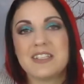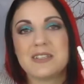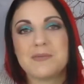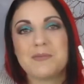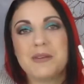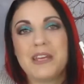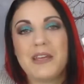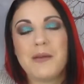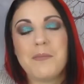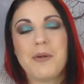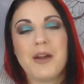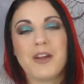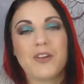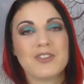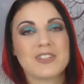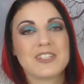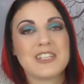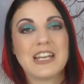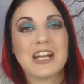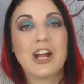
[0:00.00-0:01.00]
to me by
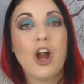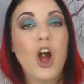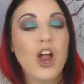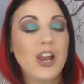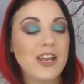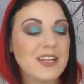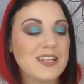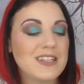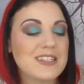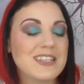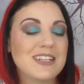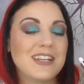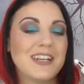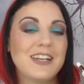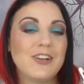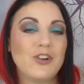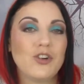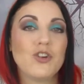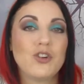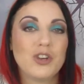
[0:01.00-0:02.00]
Christina Collins in a
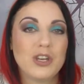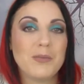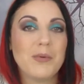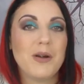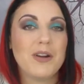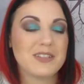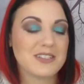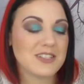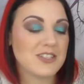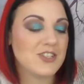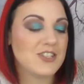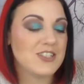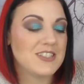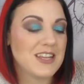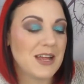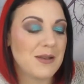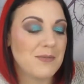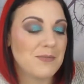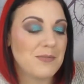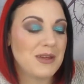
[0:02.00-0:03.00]
little goodie box that she
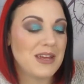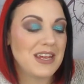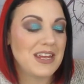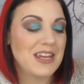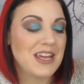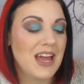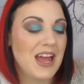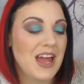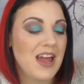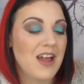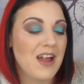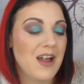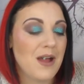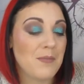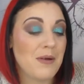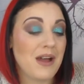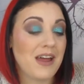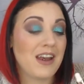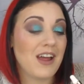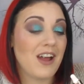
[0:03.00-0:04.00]
sent me,
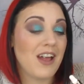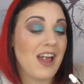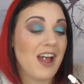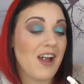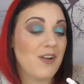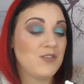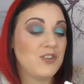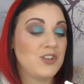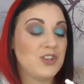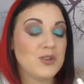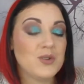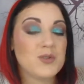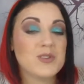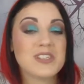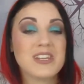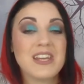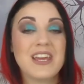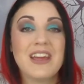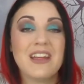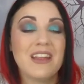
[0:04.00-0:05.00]
and I have
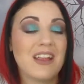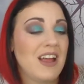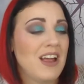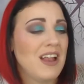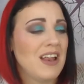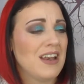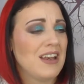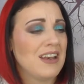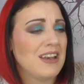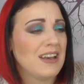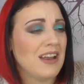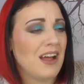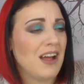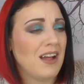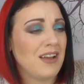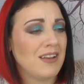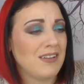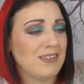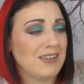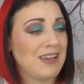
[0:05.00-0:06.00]
used it.
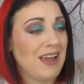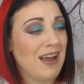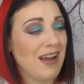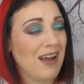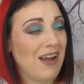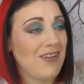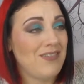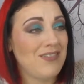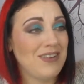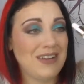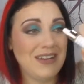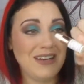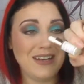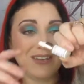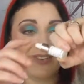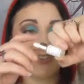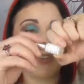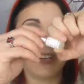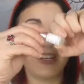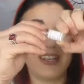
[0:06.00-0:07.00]
I've
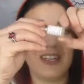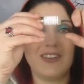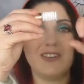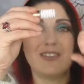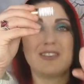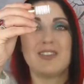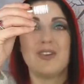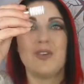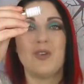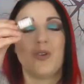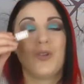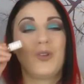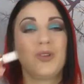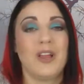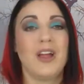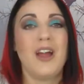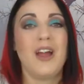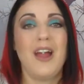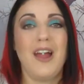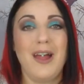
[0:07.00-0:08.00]
literally used it all.
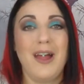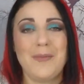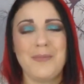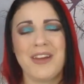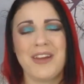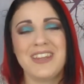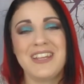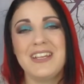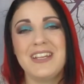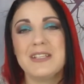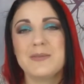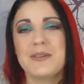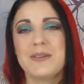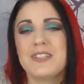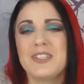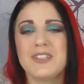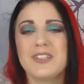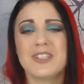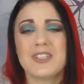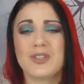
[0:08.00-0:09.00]
I think you're
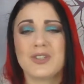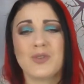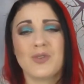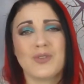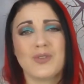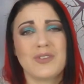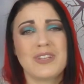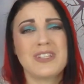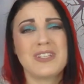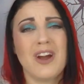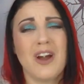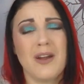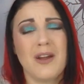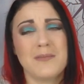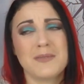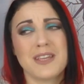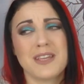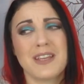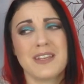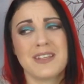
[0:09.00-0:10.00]
supposed to use it 2 or 3
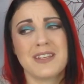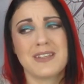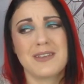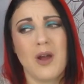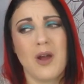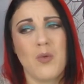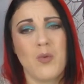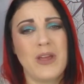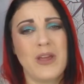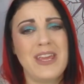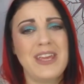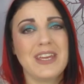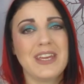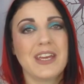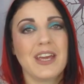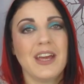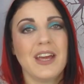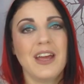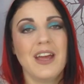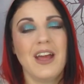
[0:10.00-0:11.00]
times a
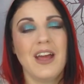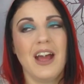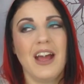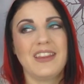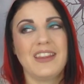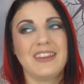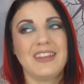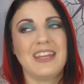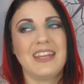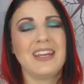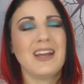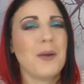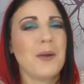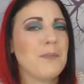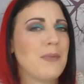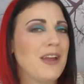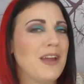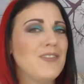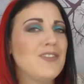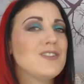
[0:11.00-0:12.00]
week. I think I
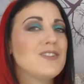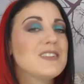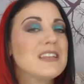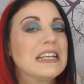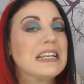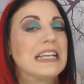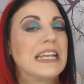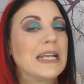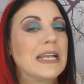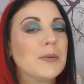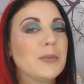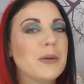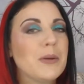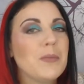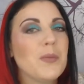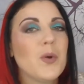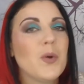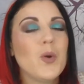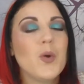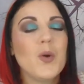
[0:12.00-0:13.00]
may have used it a little bit
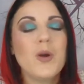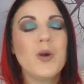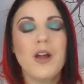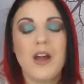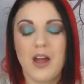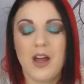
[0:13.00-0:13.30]
more.